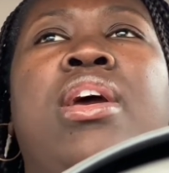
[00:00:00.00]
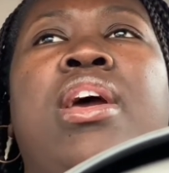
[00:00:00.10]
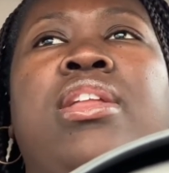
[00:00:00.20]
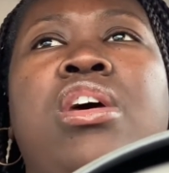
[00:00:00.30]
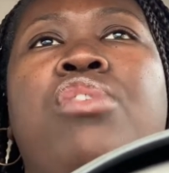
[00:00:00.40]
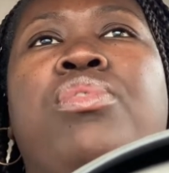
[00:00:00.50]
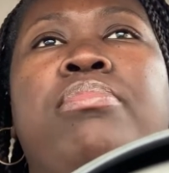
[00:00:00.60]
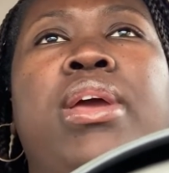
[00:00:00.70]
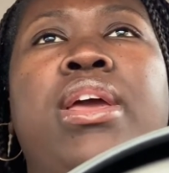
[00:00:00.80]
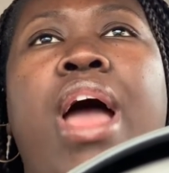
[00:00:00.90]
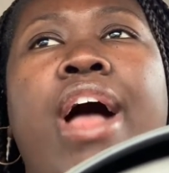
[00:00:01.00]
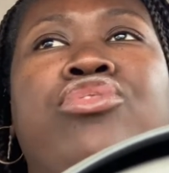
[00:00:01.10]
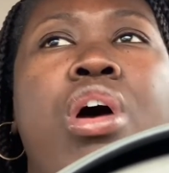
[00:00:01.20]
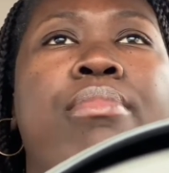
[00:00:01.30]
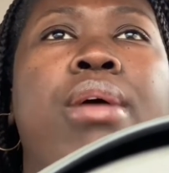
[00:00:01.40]
Now for me, I
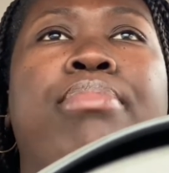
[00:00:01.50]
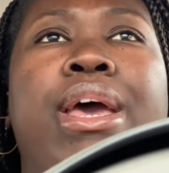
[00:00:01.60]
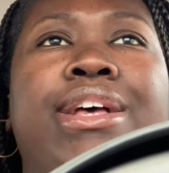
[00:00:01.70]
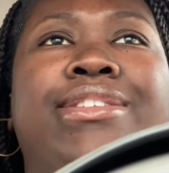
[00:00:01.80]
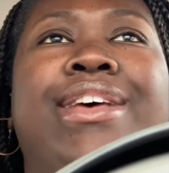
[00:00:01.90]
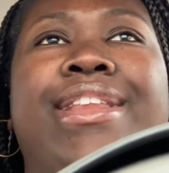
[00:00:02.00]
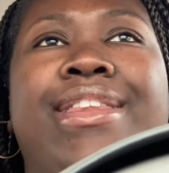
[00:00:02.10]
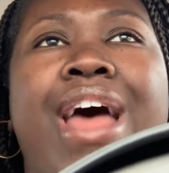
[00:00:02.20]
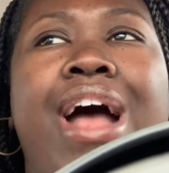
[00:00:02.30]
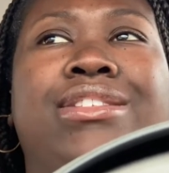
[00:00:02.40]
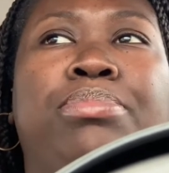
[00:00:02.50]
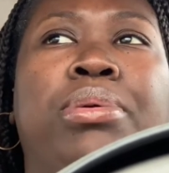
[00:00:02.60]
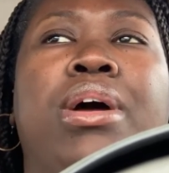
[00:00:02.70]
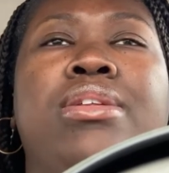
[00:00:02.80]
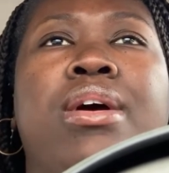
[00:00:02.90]
try my best not to
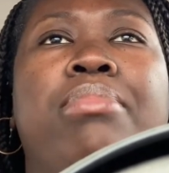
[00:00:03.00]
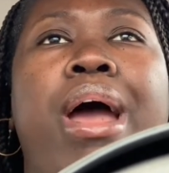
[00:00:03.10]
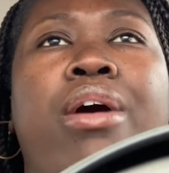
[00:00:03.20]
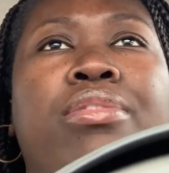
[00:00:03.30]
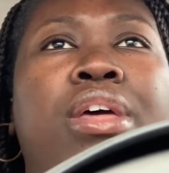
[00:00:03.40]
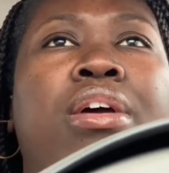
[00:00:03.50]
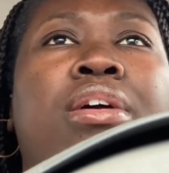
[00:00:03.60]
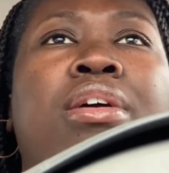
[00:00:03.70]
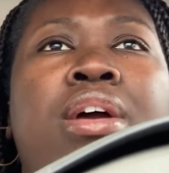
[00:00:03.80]
put a number out there.